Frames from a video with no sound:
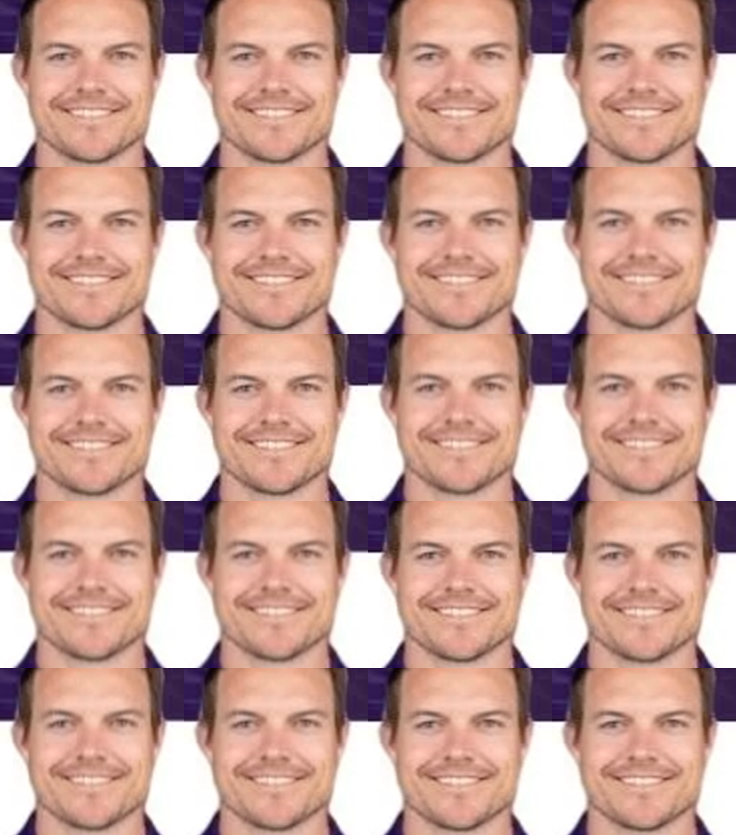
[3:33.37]

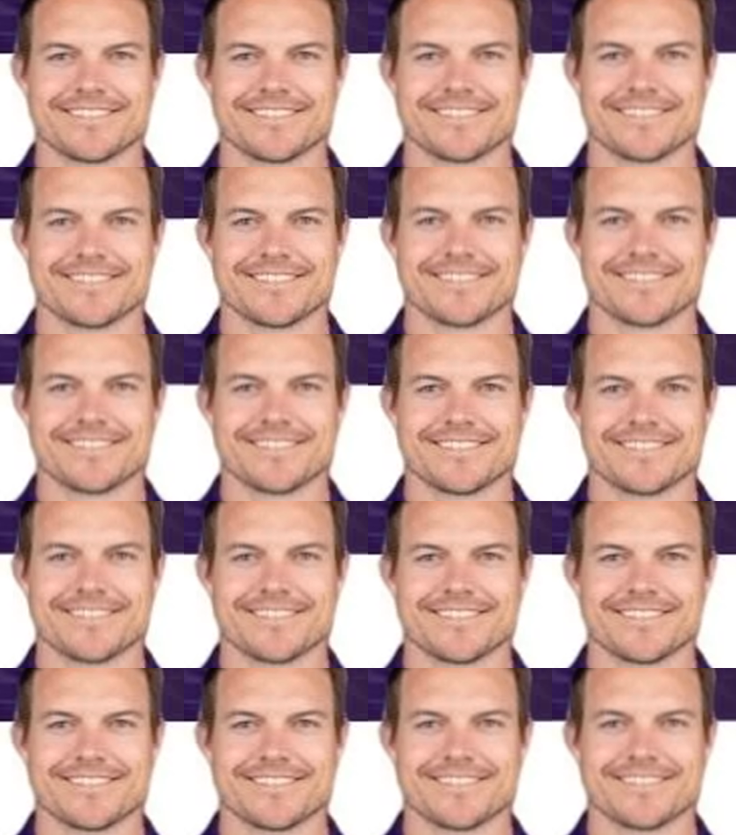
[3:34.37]

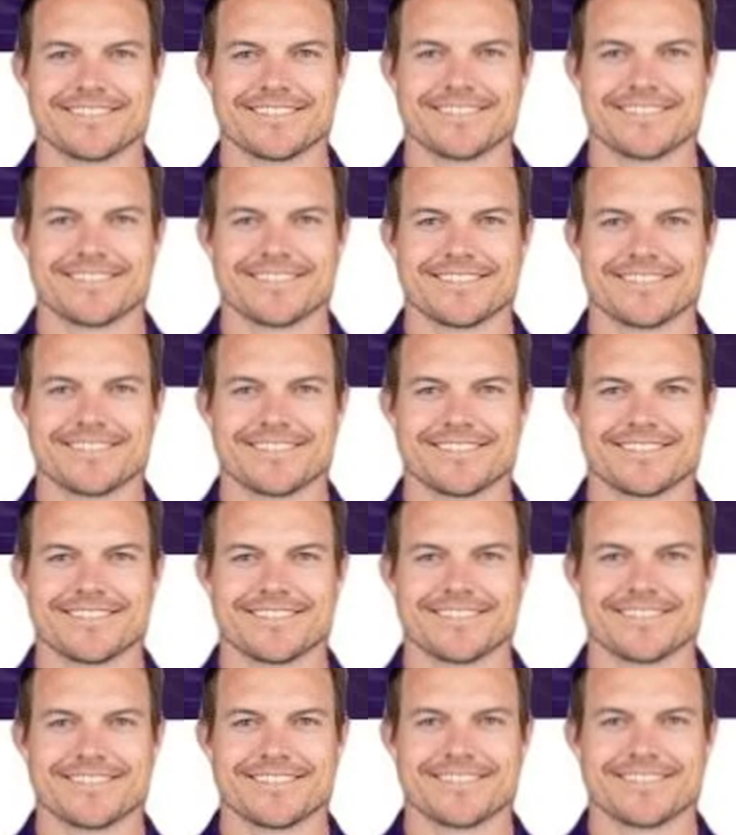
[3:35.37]

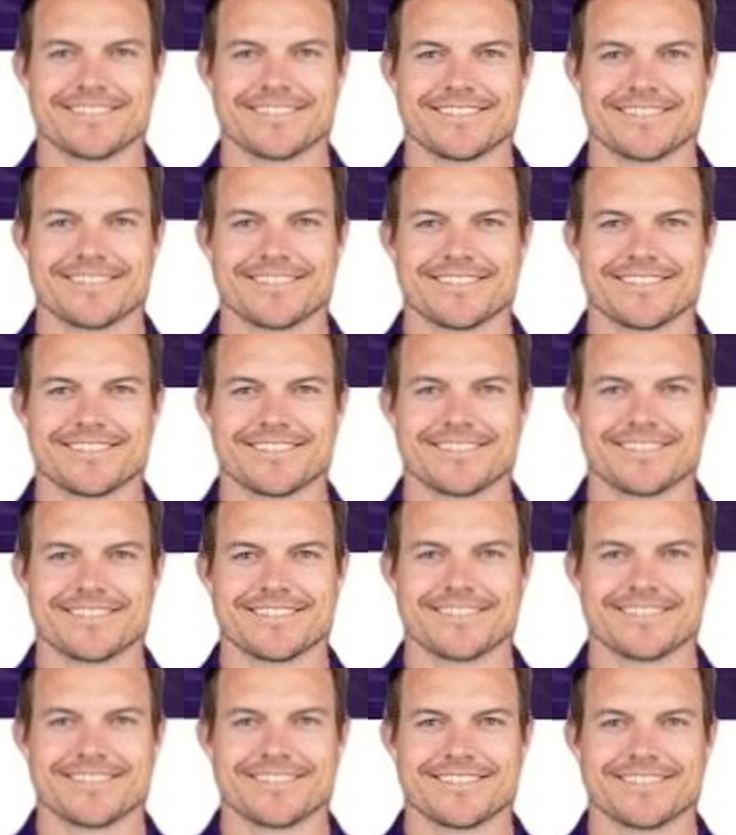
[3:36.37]

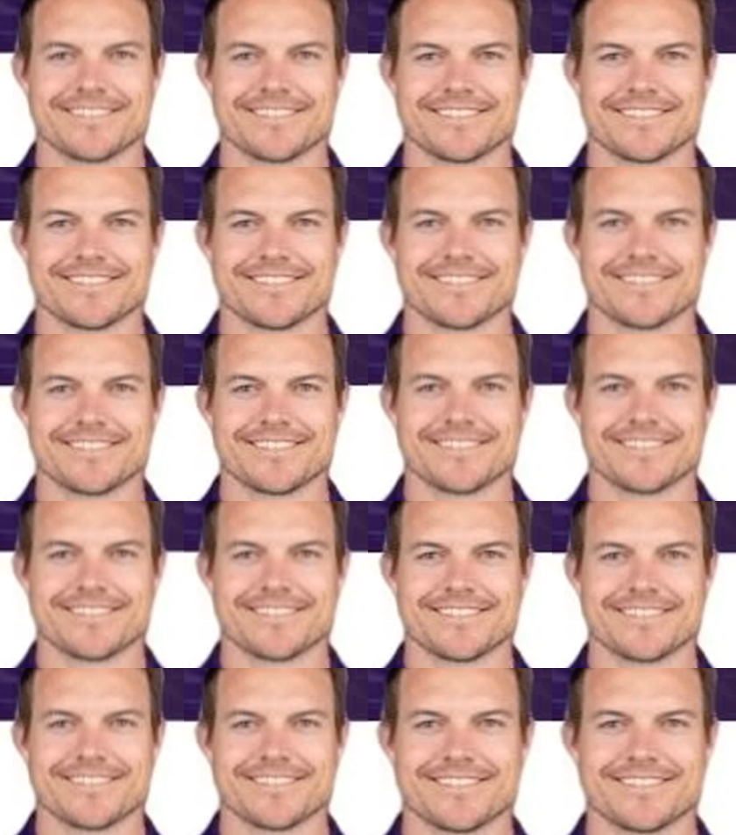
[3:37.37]

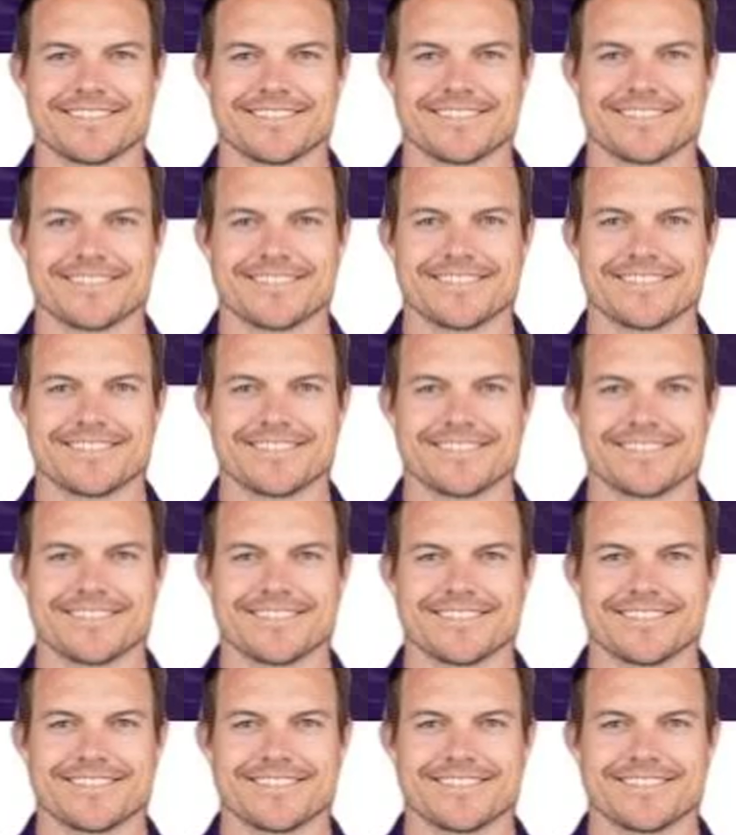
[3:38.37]

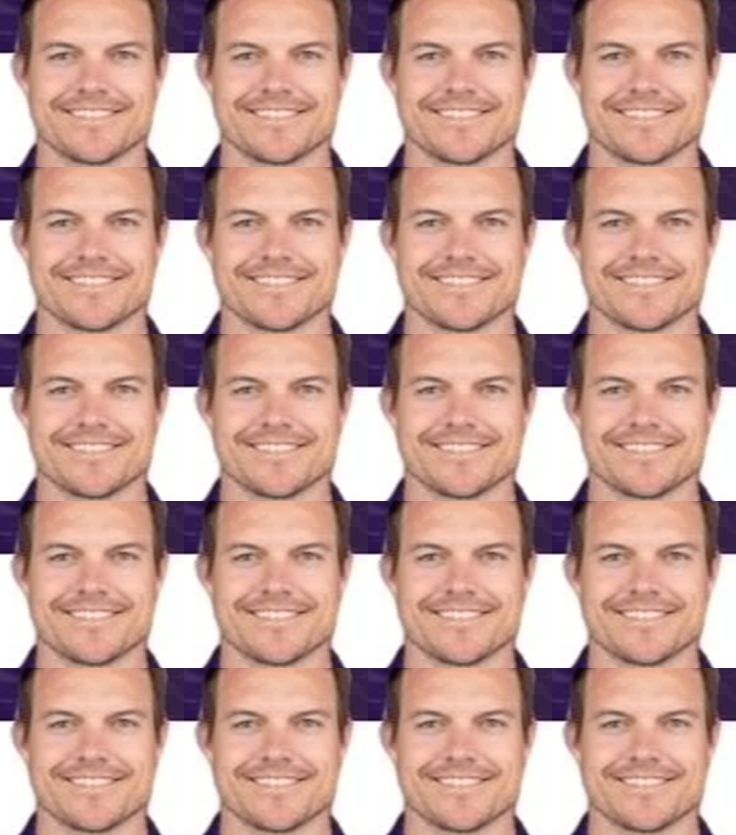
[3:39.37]

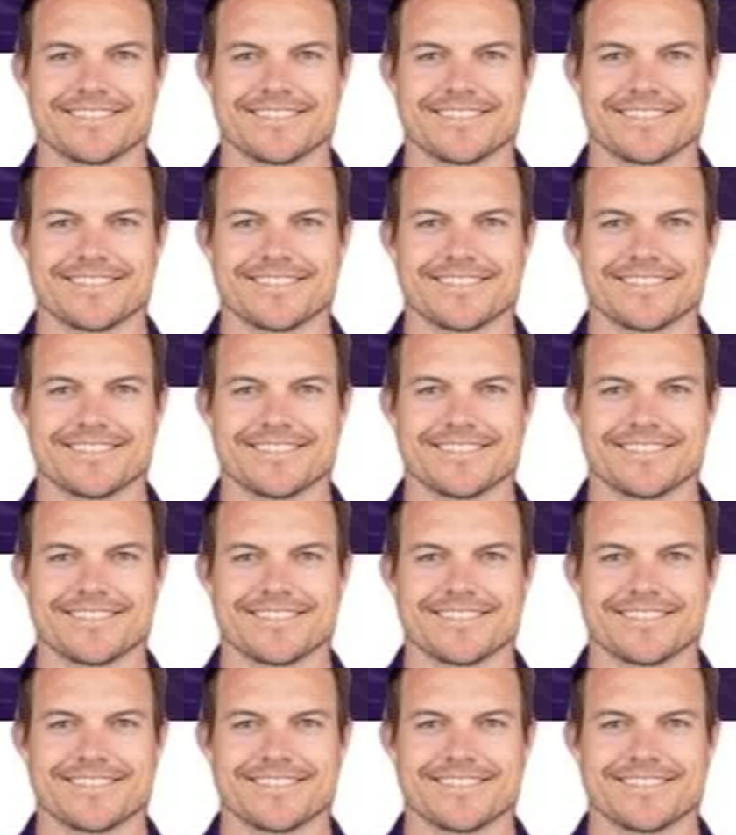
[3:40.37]
(not speaking)